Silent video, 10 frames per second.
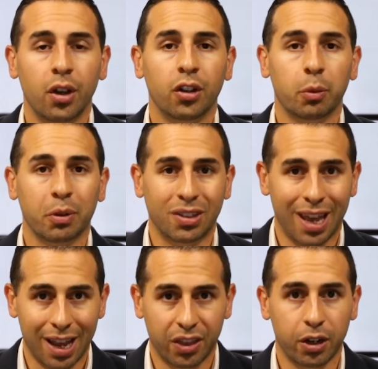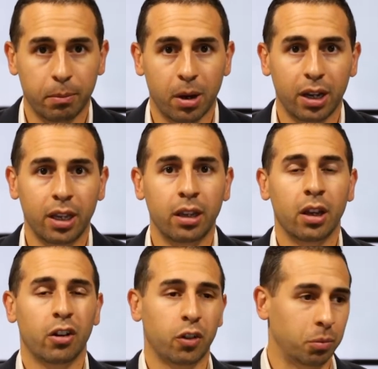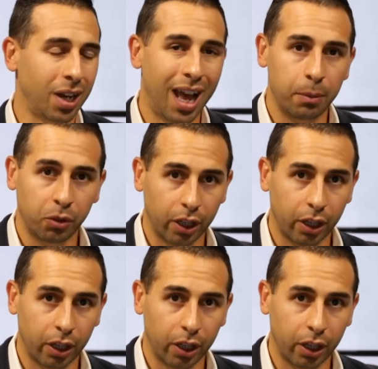to protect their money from times